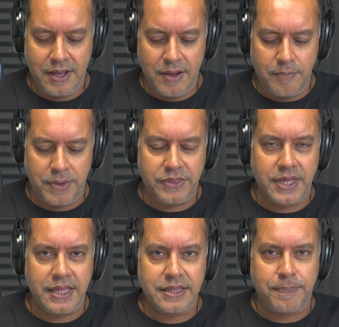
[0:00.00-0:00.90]
But
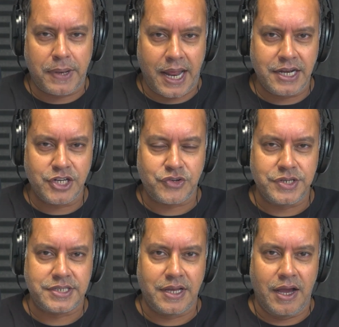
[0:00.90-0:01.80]
then the
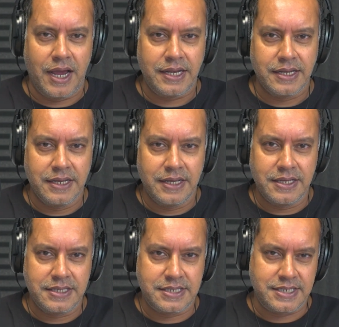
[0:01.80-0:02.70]
planetary side
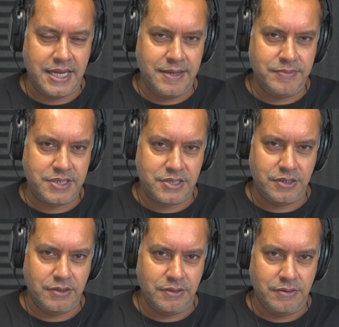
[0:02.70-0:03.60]
seems
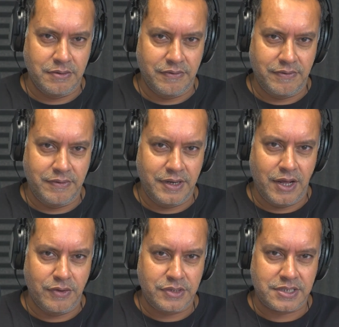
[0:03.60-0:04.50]
to,
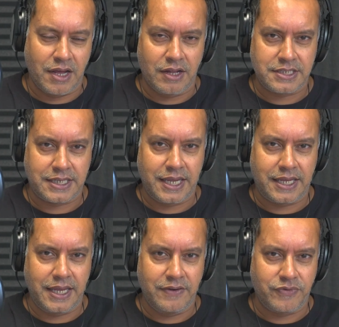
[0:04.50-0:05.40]
start to
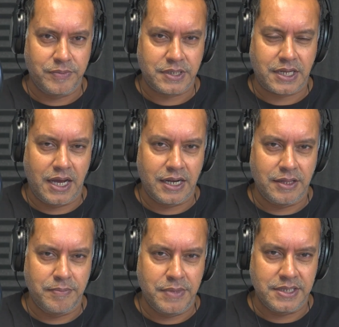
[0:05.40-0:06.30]
kick in from the kind
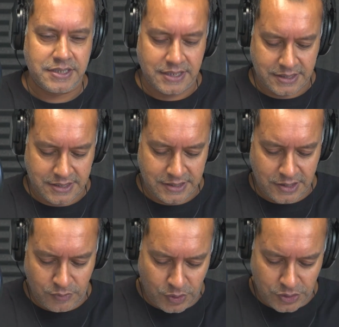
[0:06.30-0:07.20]
of the mid 60s
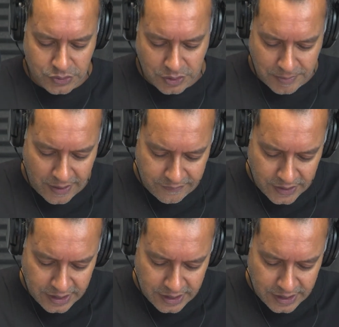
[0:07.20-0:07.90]
and what you're talking about, the early